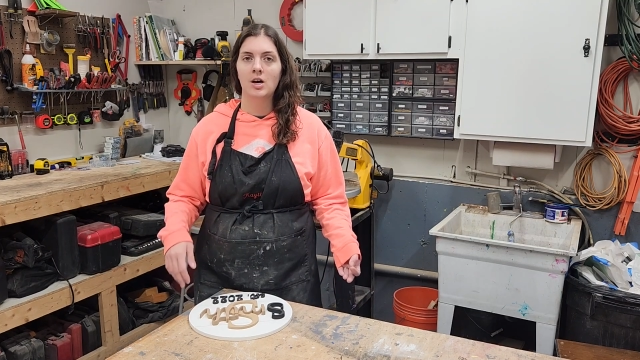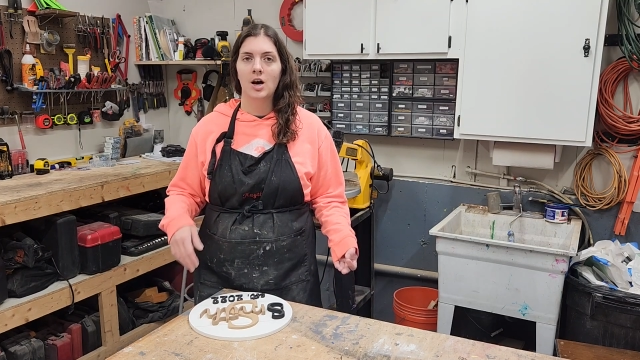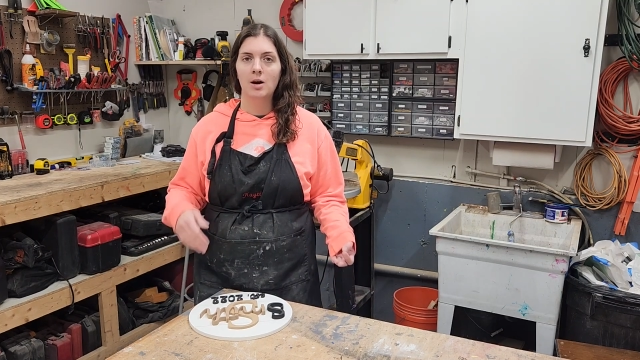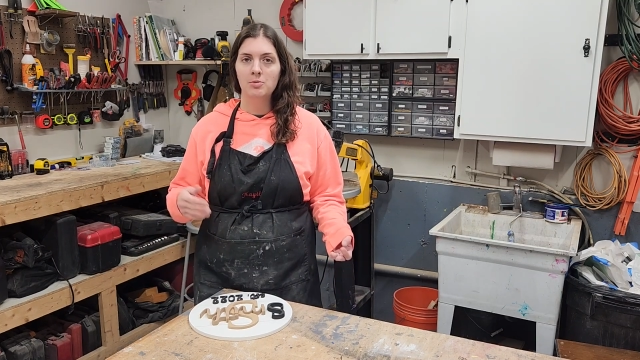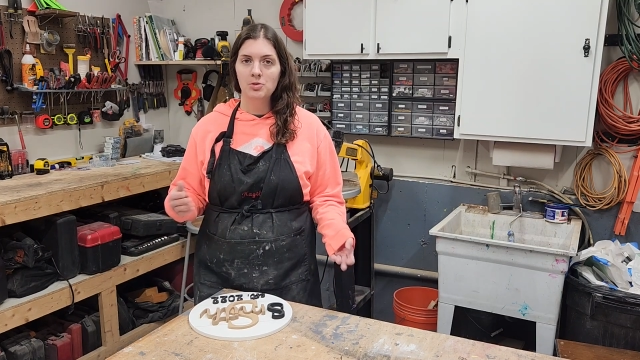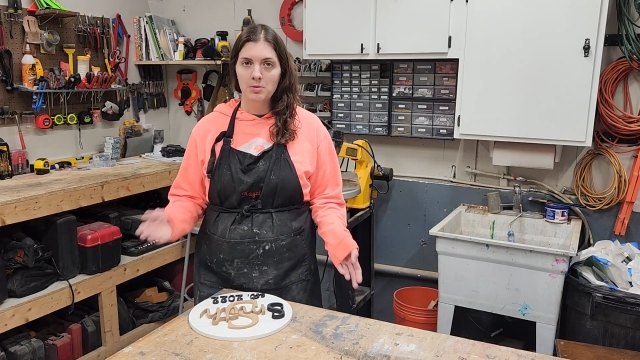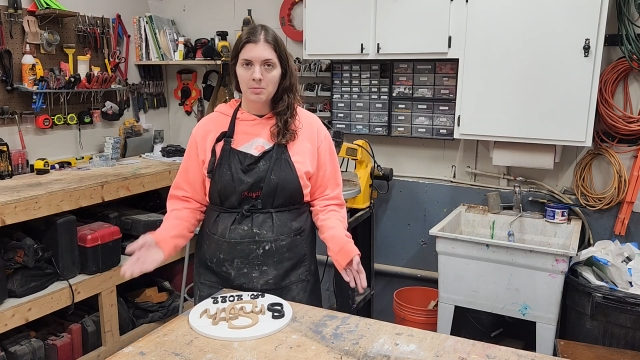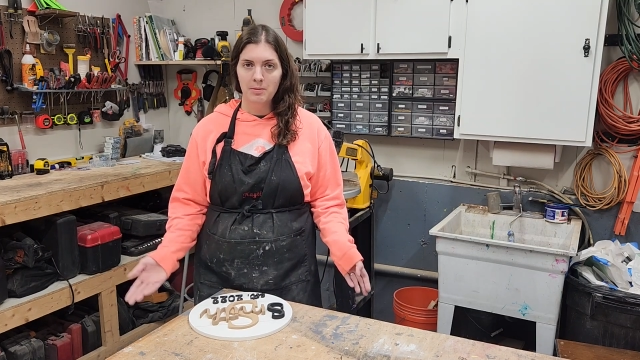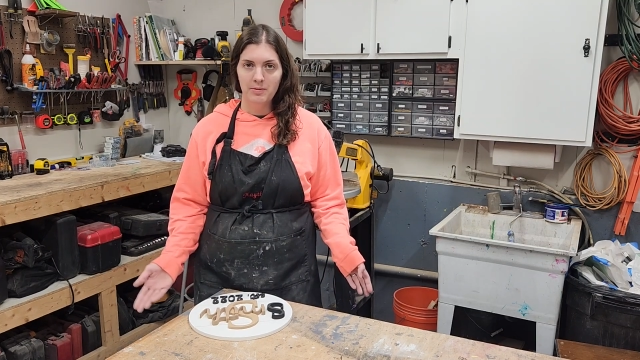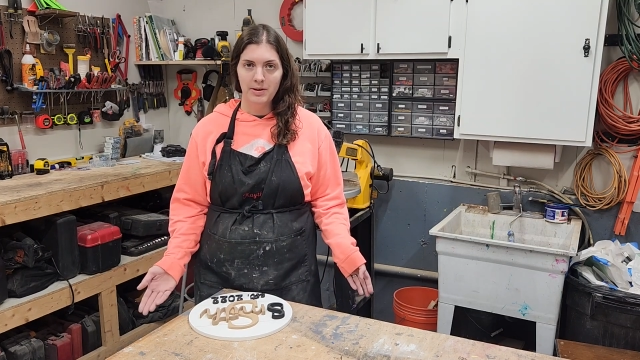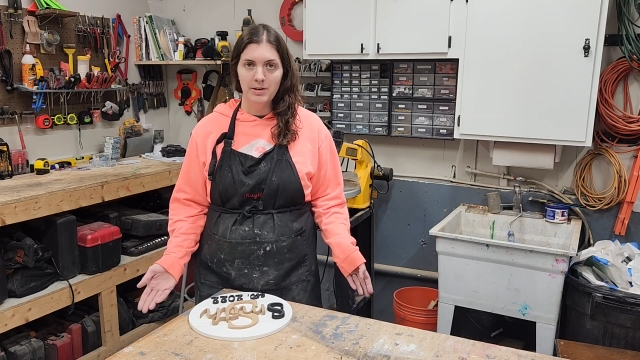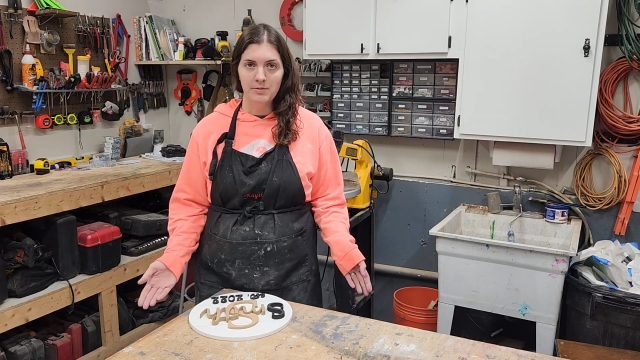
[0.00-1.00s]
I'm doing my
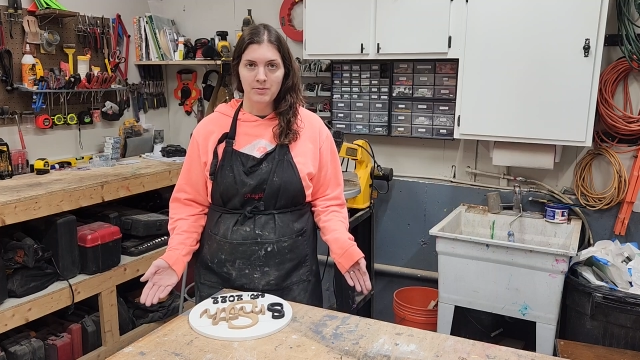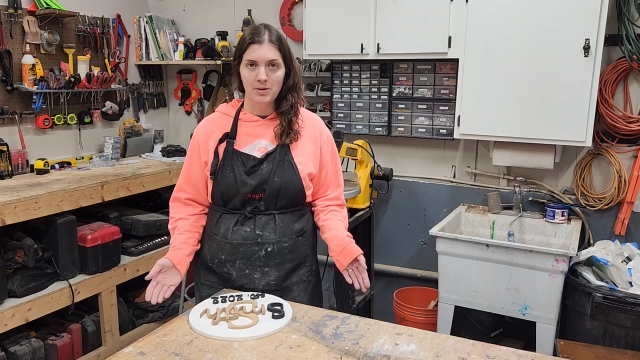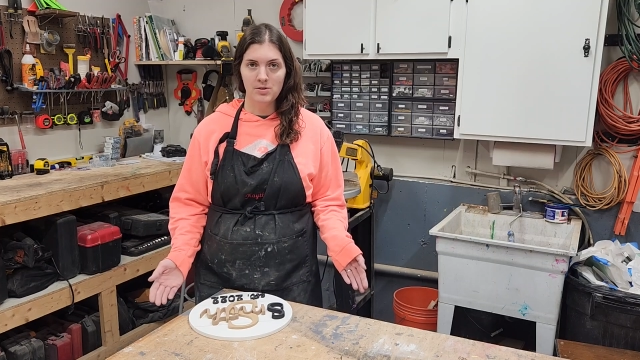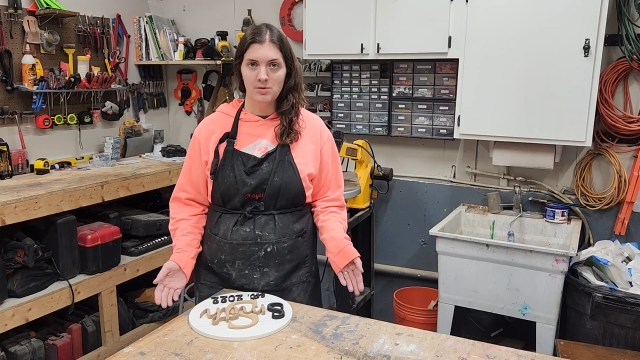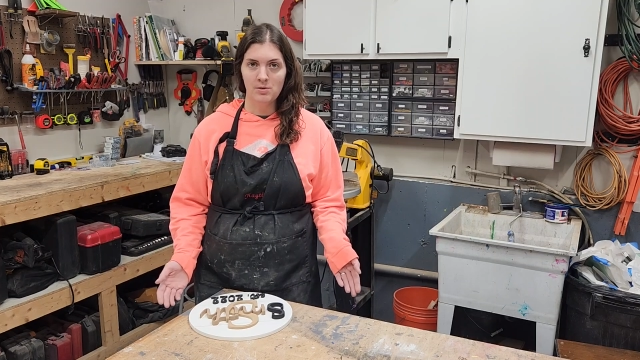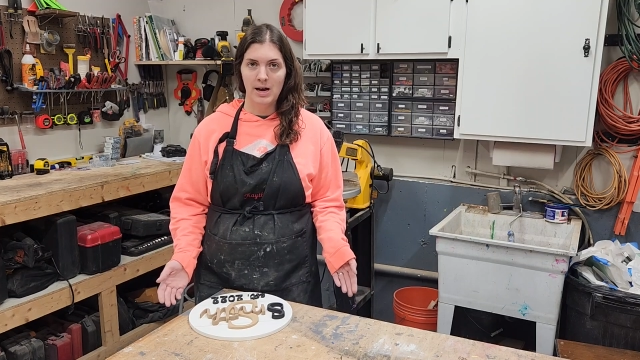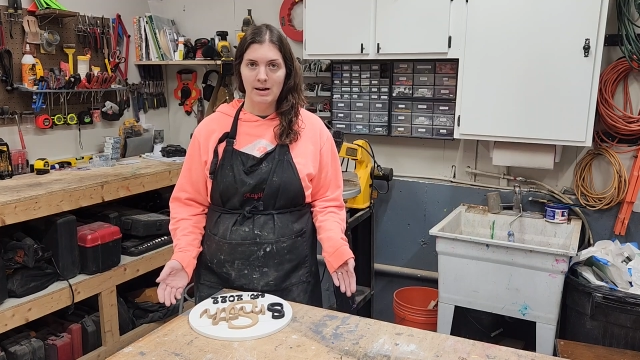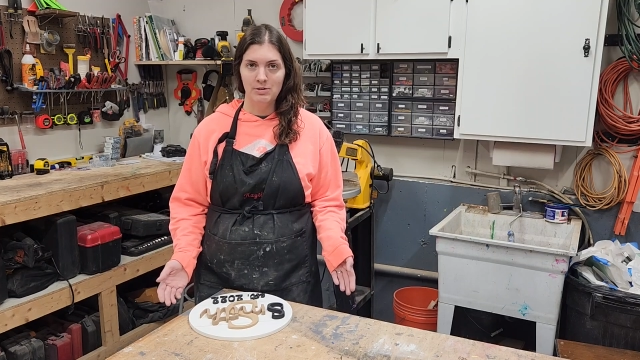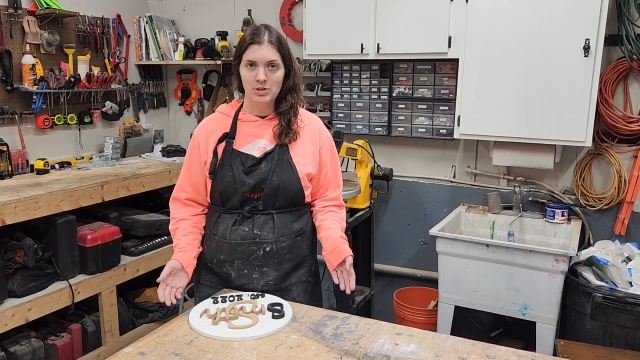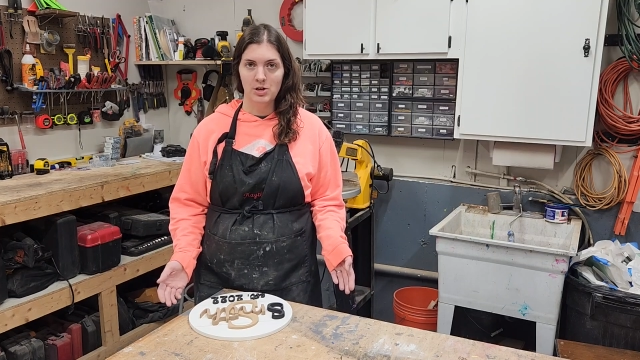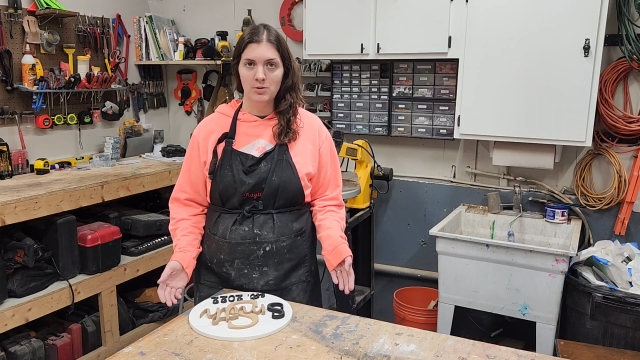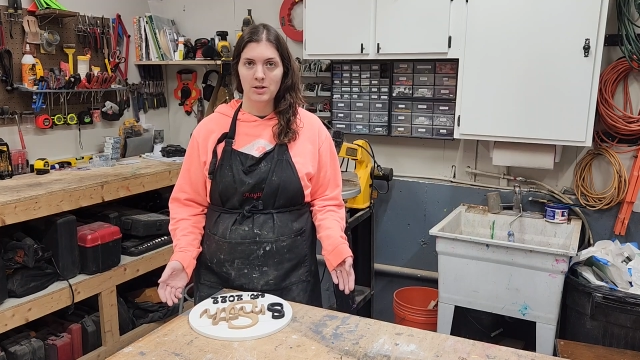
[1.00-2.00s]
very first craft
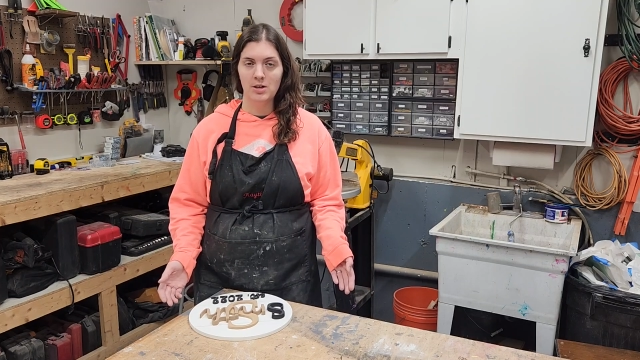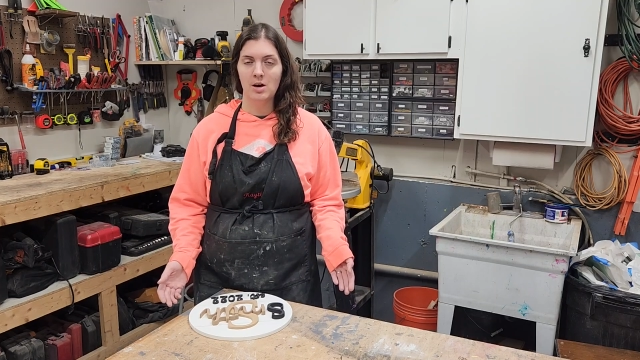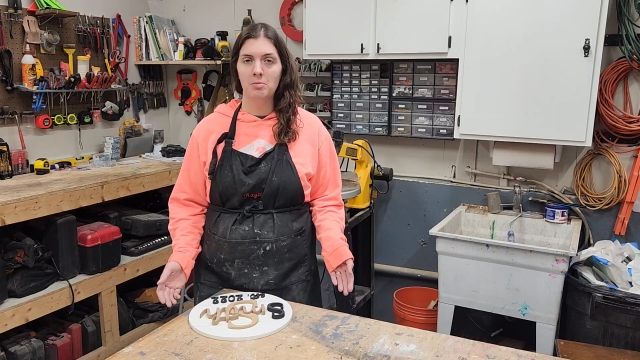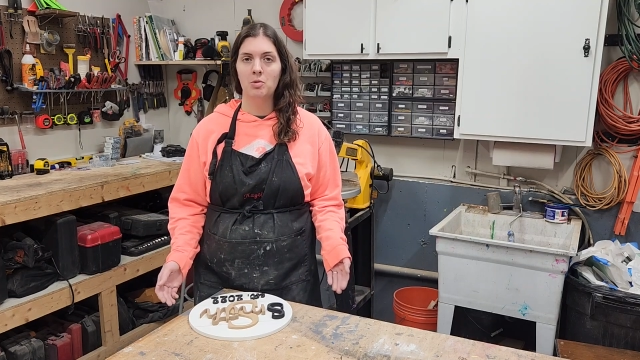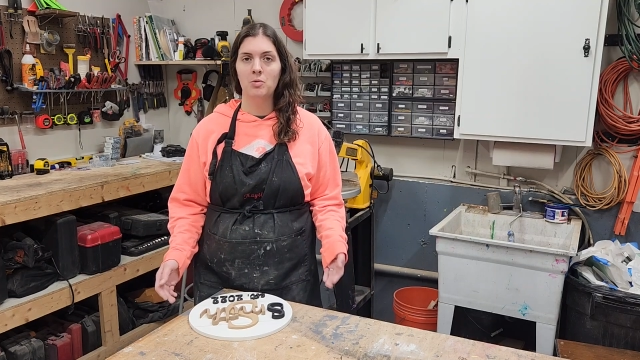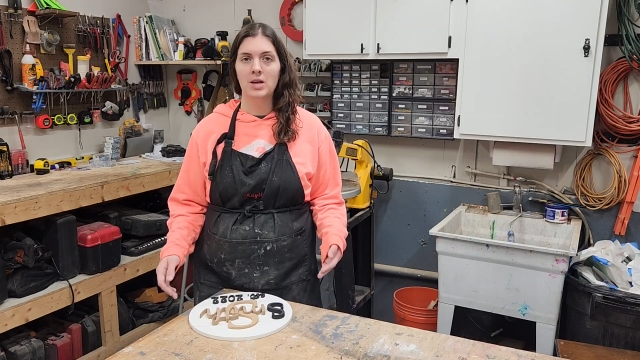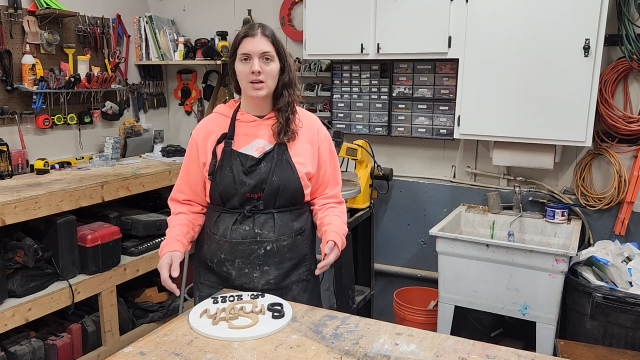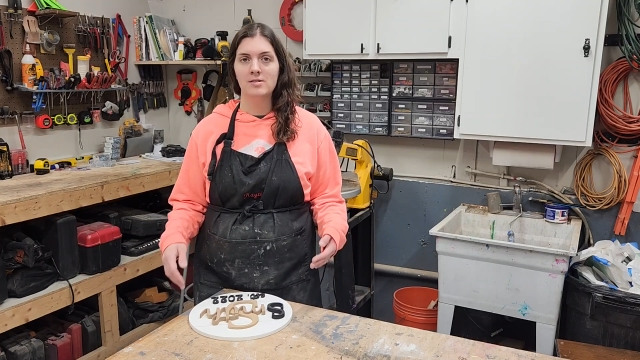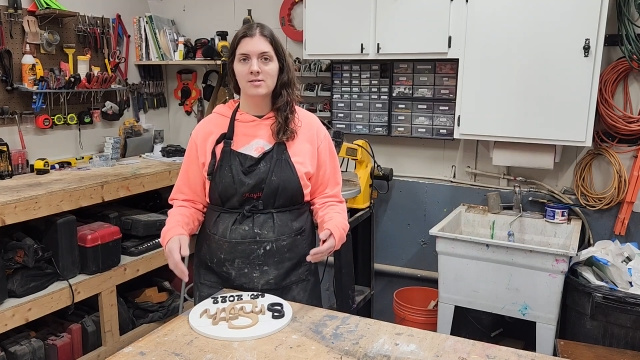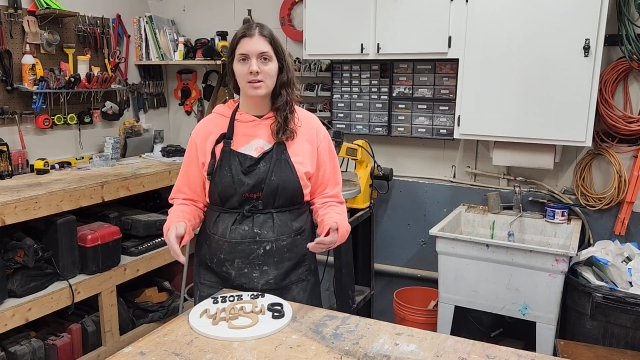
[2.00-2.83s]
show in a couple weeks